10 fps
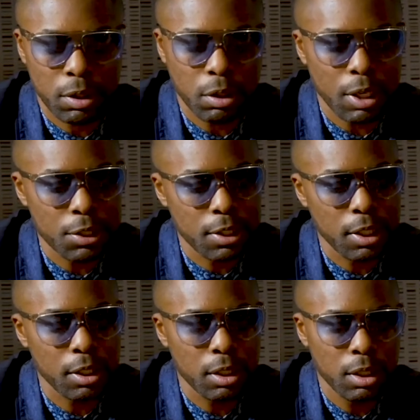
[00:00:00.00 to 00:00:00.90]
you know, I
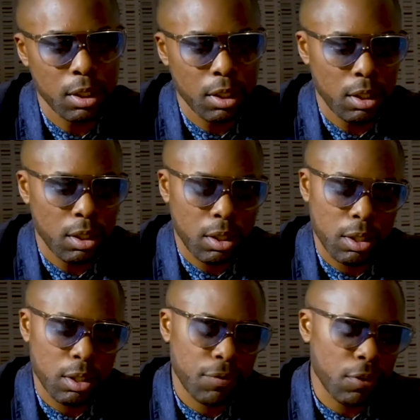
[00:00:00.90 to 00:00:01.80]
see
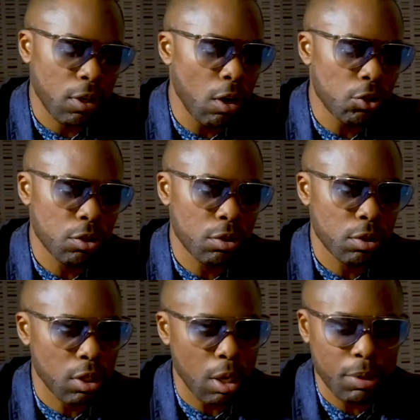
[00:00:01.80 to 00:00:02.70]
different cultures
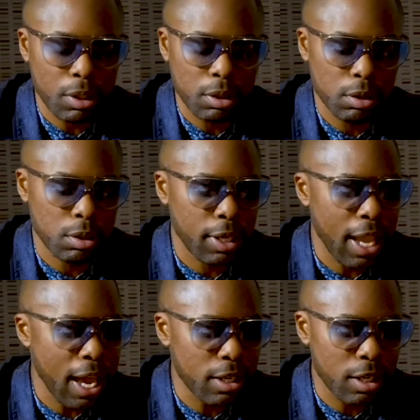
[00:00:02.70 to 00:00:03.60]
coming to
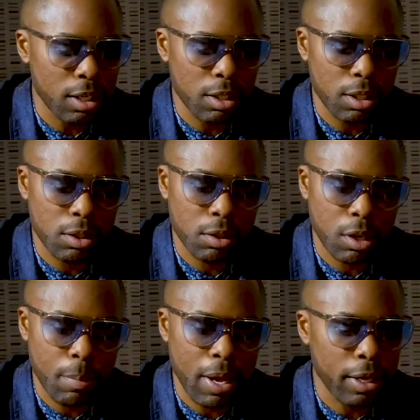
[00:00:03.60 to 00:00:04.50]
Canada and to
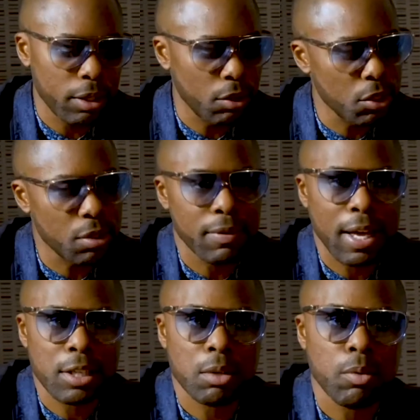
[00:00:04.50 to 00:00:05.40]
Quebec, and they're just
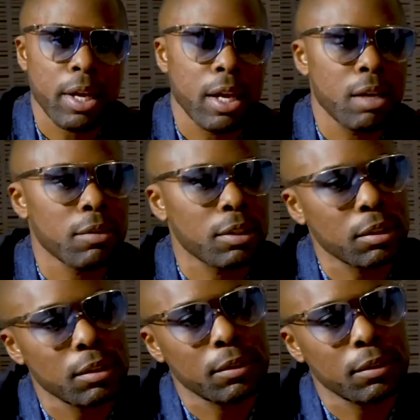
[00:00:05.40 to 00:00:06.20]
advancing way ahead of us.